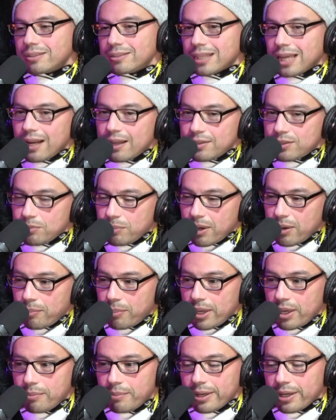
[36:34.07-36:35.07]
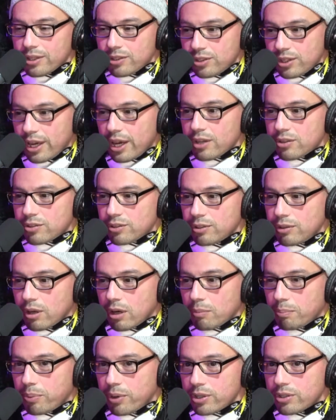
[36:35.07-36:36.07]
shout out to my babe making. She actually
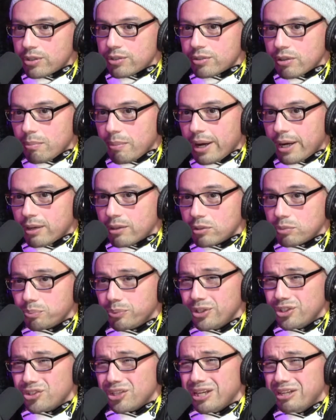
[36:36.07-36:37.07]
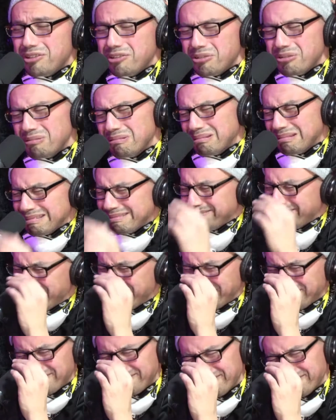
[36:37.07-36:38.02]
purchased some items. Appreciate you.